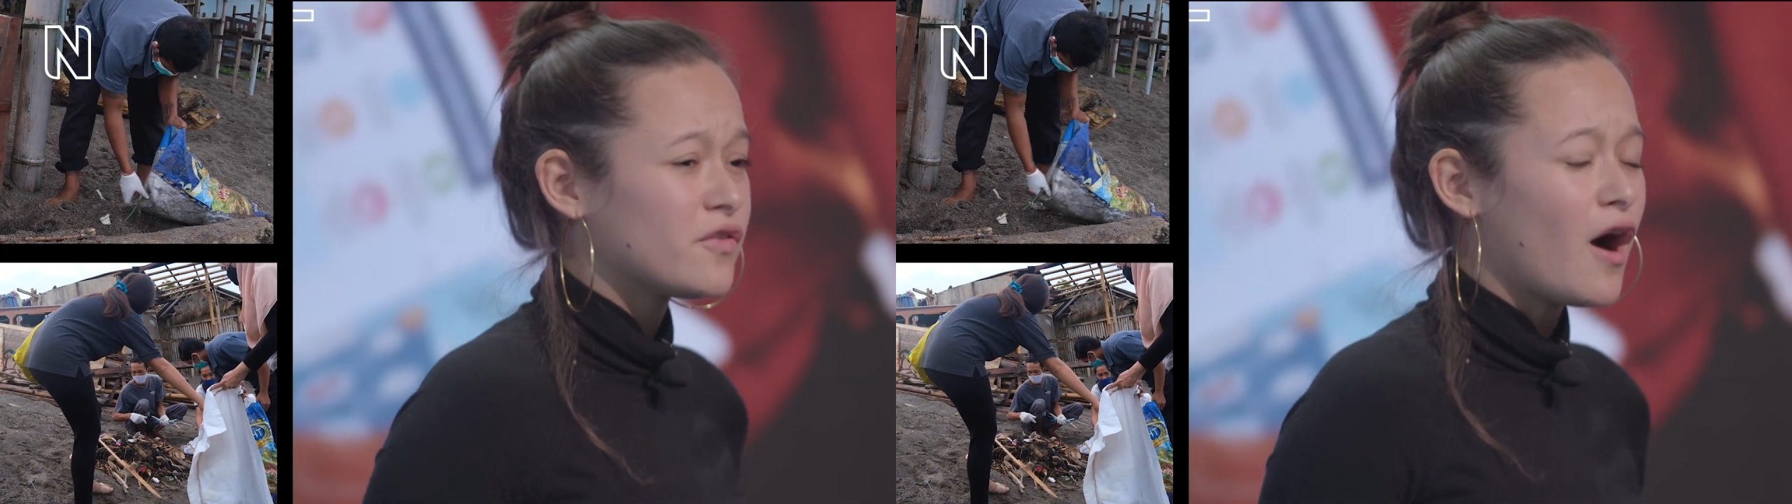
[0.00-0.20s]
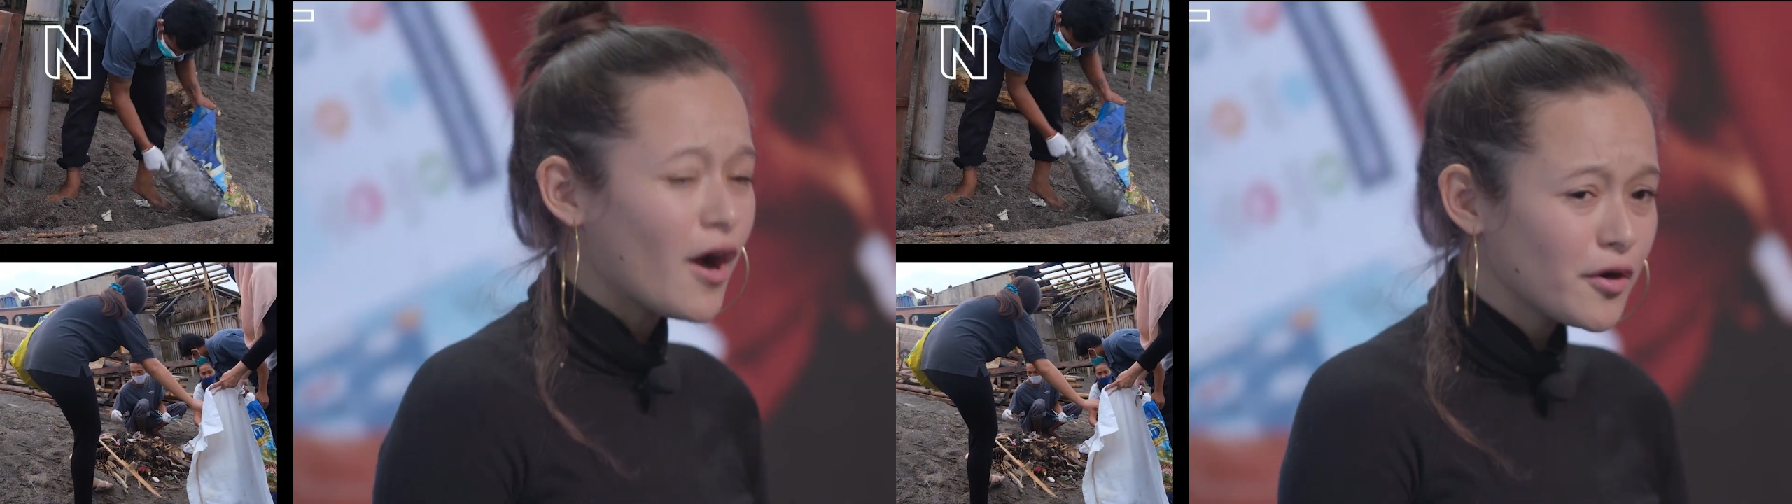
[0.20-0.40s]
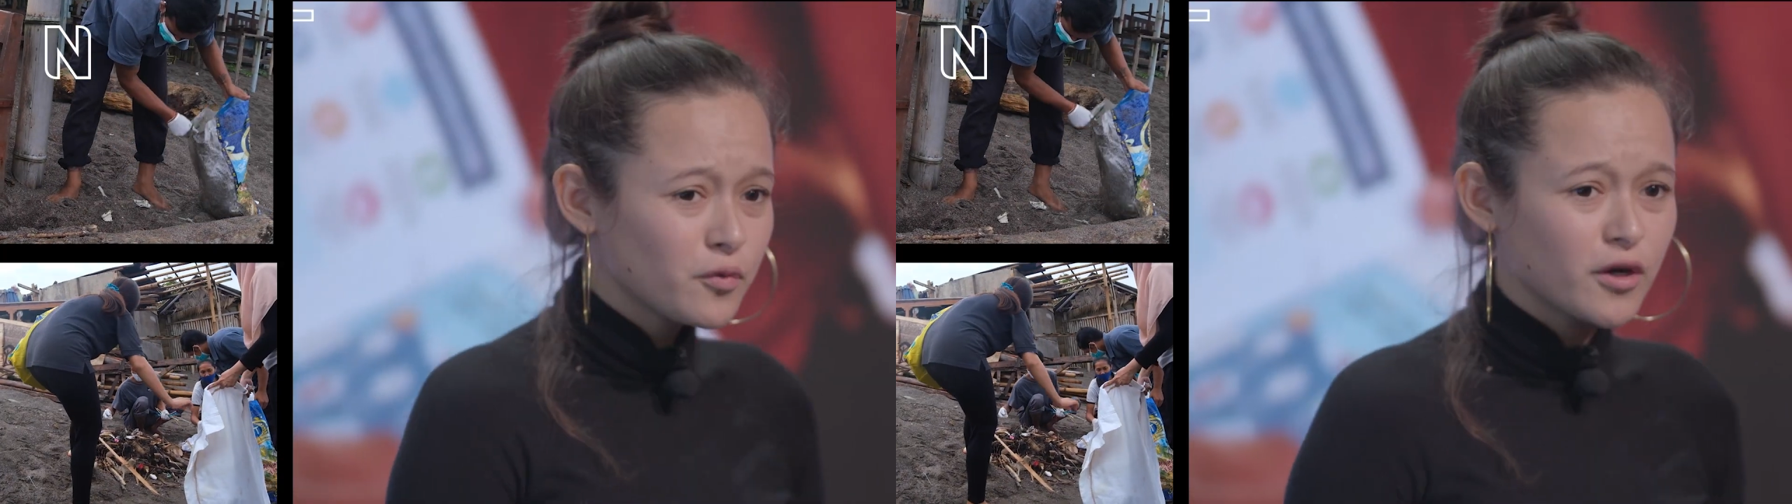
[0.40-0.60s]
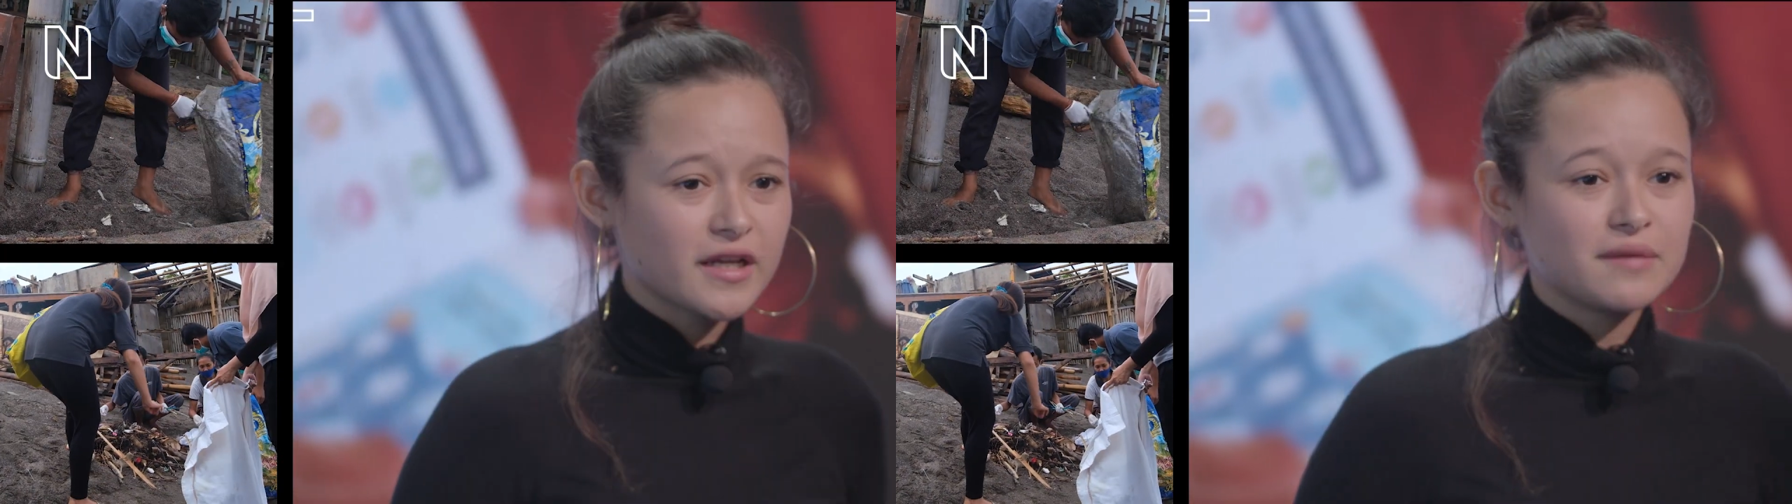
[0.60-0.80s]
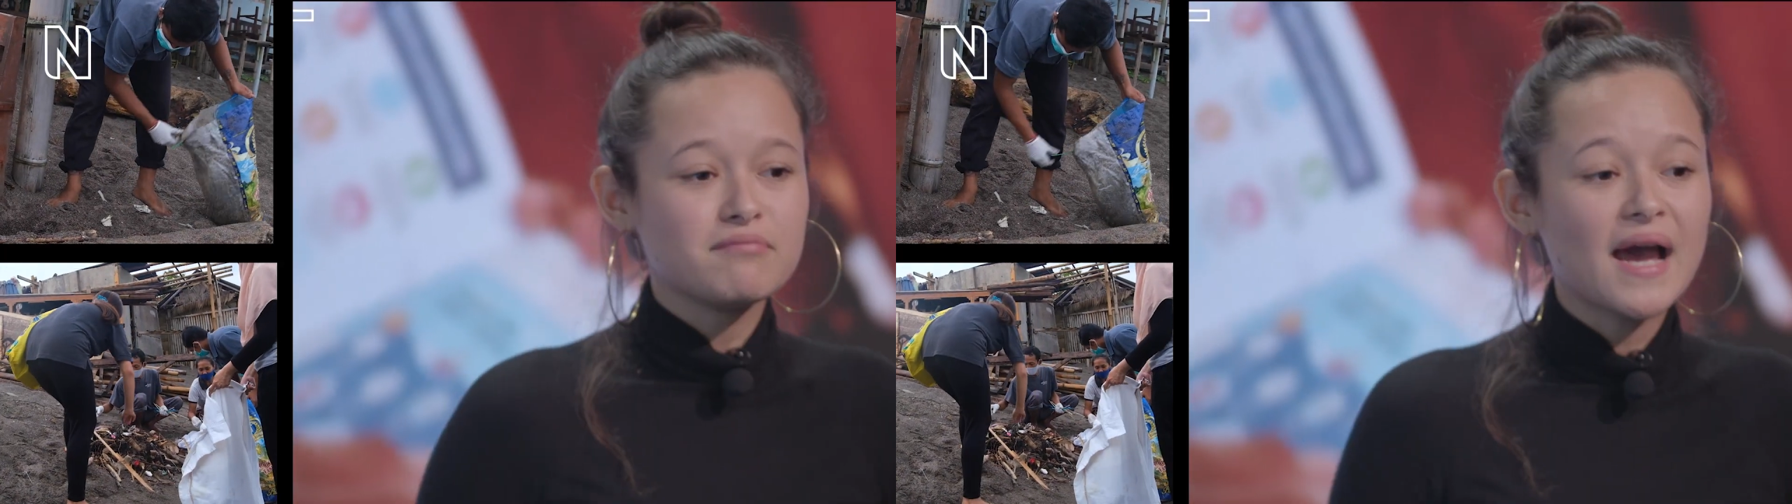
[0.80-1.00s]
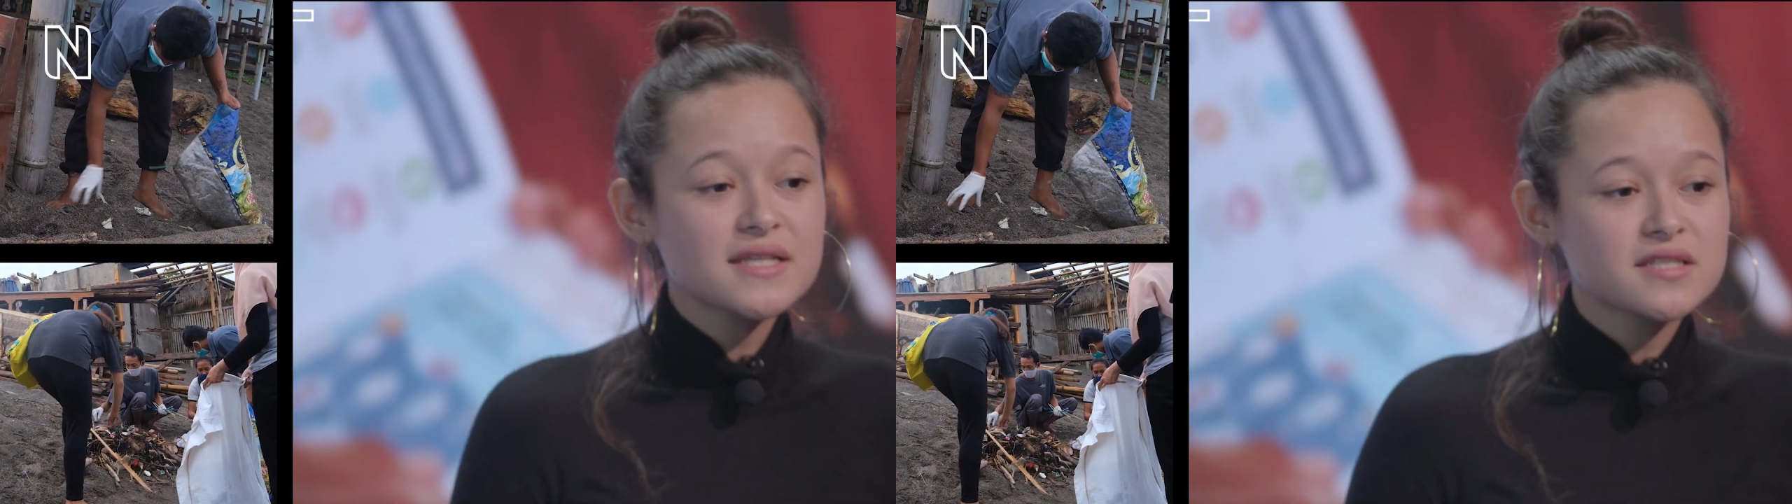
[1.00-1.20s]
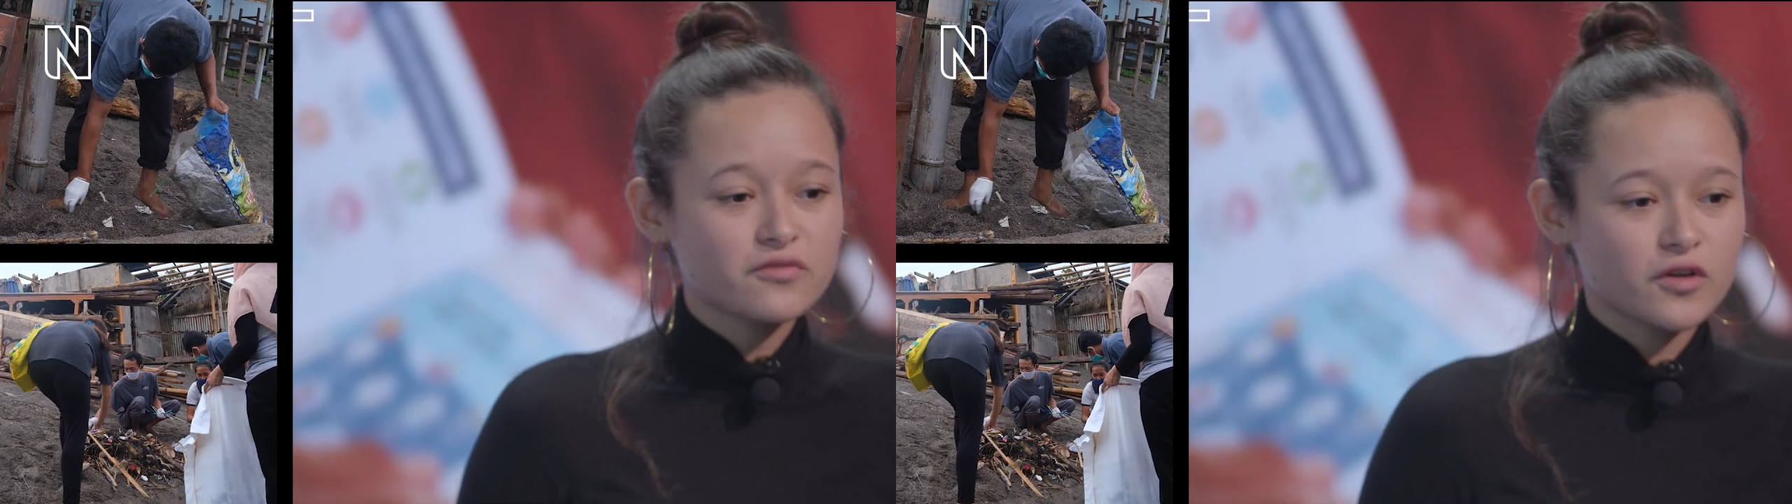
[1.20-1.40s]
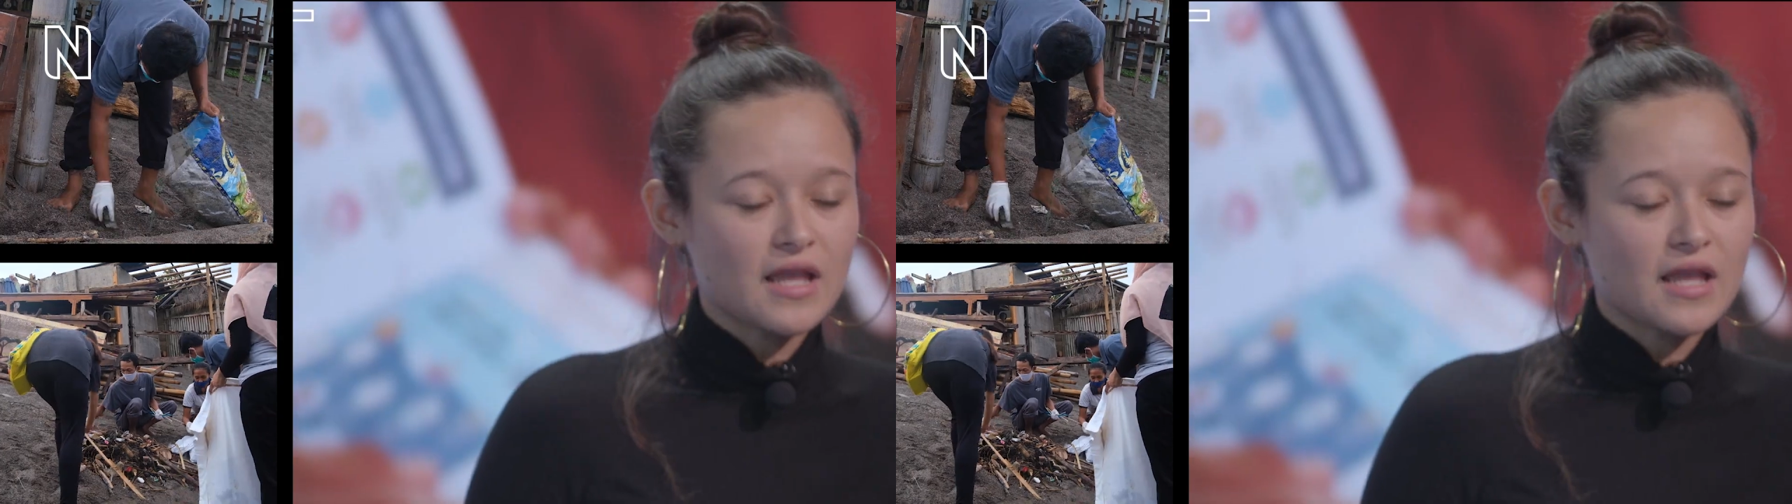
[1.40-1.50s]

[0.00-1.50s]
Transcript: hard work and massive